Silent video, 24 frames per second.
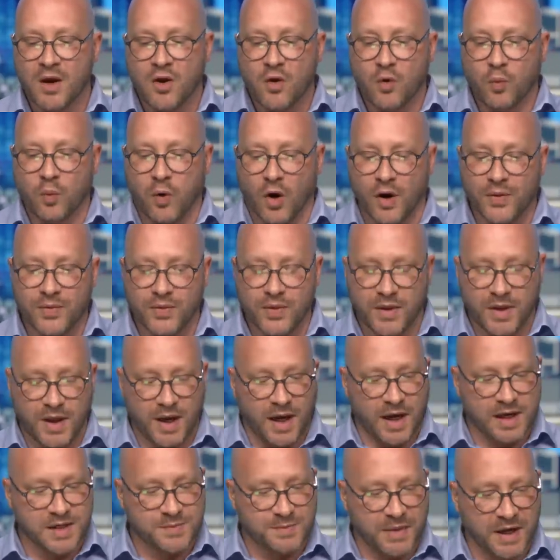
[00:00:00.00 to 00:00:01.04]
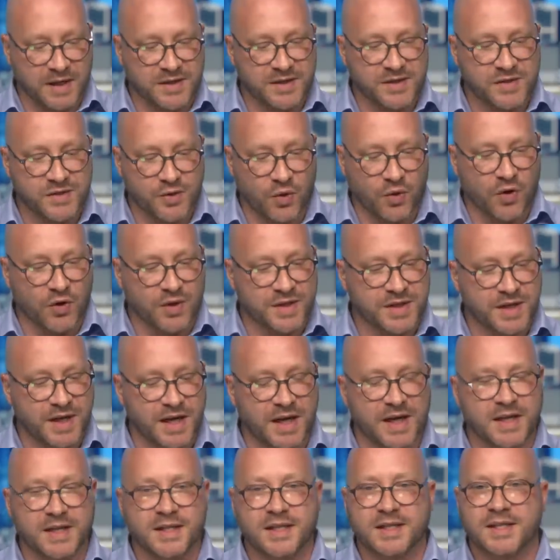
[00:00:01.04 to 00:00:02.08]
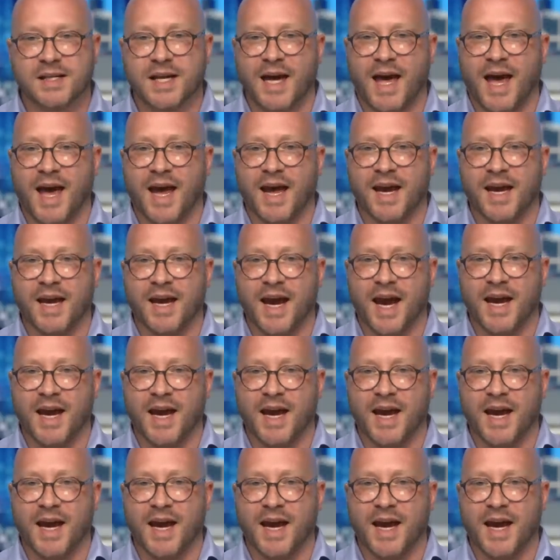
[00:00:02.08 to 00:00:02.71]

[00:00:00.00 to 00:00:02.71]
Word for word: What has been sought is a,